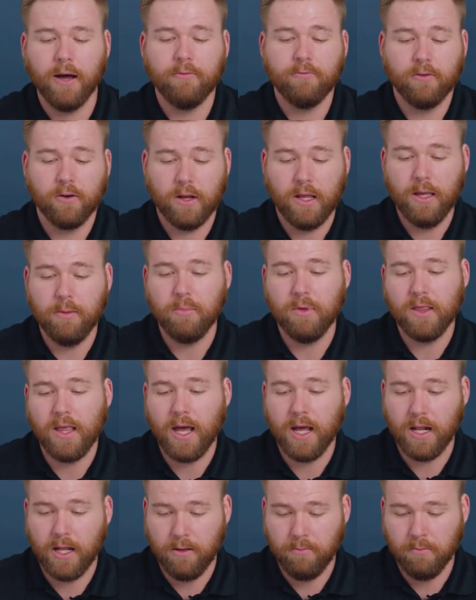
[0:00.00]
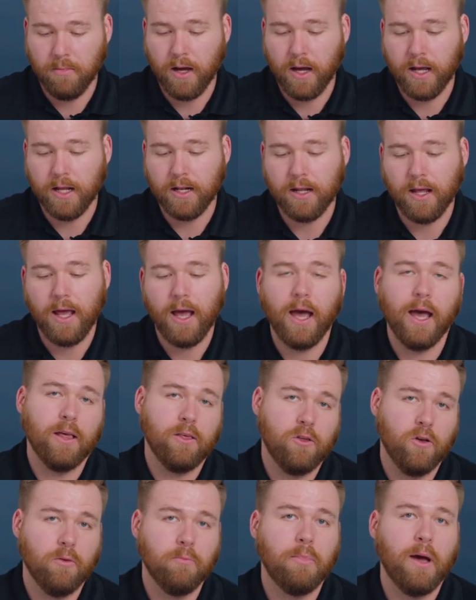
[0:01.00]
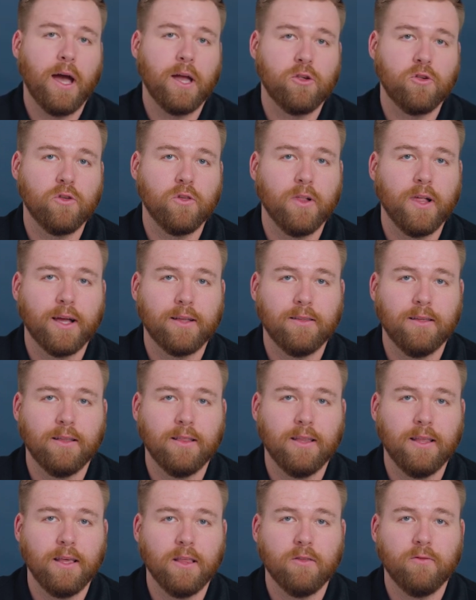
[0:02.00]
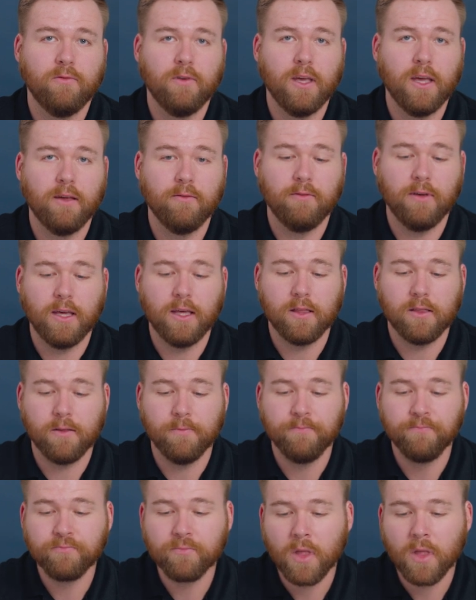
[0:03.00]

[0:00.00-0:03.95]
for keeping that in mind as you're batch selecting these VAVs.